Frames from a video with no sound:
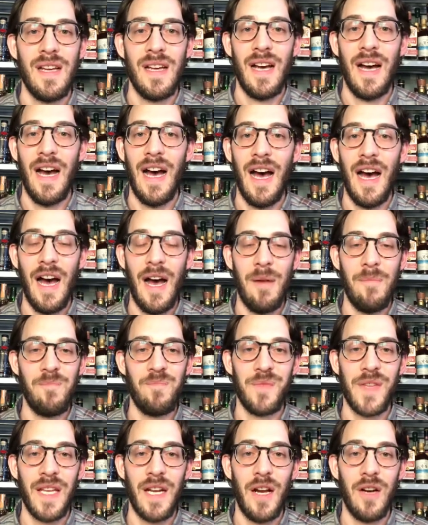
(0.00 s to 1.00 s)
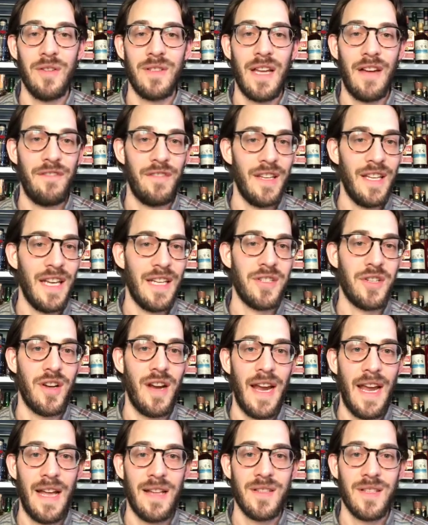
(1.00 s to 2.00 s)
You know, definitely get
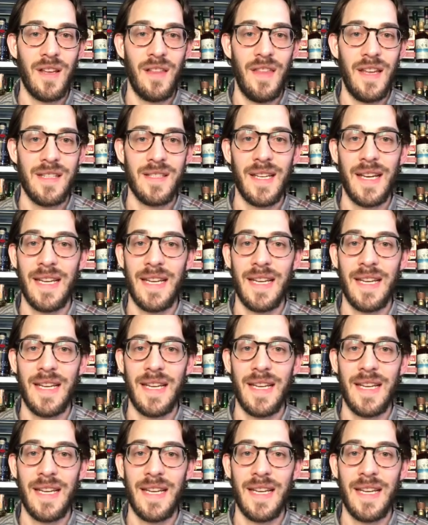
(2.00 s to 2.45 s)
your hands on this.